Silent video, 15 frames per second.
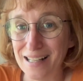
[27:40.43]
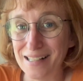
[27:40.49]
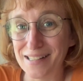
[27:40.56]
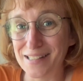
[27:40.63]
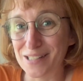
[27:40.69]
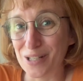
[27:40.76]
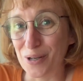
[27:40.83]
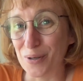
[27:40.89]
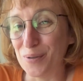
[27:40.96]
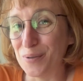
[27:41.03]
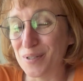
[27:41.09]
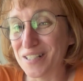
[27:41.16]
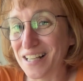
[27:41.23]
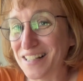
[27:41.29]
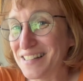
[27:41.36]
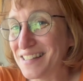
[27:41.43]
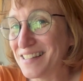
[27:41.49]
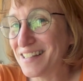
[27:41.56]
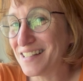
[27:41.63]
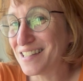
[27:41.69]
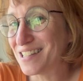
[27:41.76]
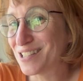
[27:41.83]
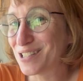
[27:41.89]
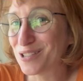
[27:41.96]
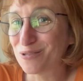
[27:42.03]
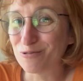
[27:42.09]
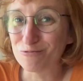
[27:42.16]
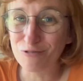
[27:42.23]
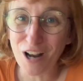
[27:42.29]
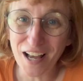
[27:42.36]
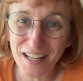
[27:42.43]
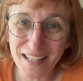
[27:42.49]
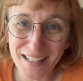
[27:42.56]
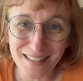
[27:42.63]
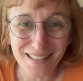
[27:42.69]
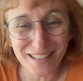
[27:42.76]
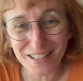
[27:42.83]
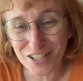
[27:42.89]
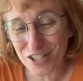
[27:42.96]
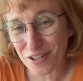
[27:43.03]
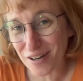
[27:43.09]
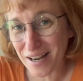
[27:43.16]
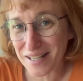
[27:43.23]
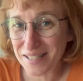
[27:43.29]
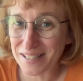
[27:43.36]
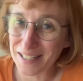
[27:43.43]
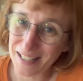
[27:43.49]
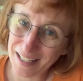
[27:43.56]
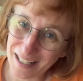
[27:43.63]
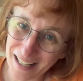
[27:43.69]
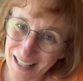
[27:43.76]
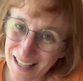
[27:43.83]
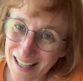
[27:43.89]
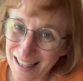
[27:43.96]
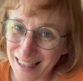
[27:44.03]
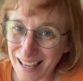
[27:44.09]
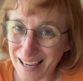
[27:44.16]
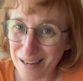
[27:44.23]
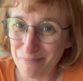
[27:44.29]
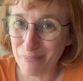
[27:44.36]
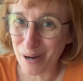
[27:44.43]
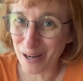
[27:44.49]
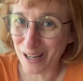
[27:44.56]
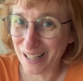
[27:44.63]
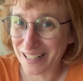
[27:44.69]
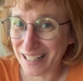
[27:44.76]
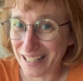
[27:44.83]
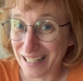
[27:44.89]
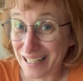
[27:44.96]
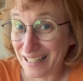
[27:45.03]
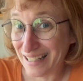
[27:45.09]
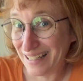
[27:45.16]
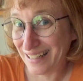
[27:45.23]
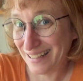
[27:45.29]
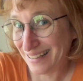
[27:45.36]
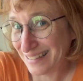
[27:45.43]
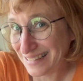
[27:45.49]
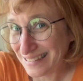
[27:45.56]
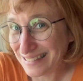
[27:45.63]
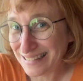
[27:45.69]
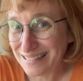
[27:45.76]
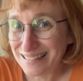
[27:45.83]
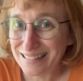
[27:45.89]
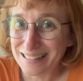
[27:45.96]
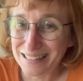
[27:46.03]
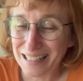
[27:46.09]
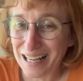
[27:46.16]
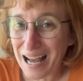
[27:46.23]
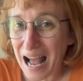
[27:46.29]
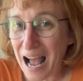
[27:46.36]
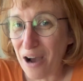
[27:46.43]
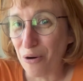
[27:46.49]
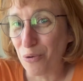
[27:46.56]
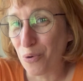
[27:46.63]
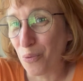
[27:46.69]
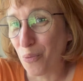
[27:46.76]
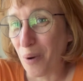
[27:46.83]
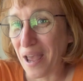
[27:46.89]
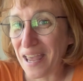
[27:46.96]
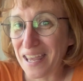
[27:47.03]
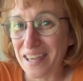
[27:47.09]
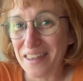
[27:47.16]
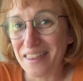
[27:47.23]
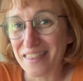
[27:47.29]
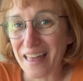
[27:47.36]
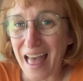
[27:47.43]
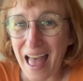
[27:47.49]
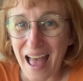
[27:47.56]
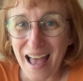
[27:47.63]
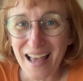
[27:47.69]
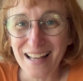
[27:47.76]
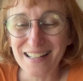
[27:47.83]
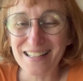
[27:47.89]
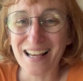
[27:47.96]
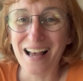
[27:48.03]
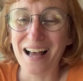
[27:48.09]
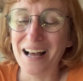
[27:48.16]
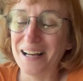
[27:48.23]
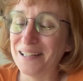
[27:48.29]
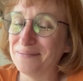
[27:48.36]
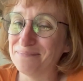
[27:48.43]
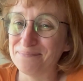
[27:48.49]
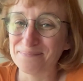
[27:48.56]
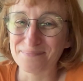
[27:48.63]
So does this rugged, interesting clay body outweigh that? I'm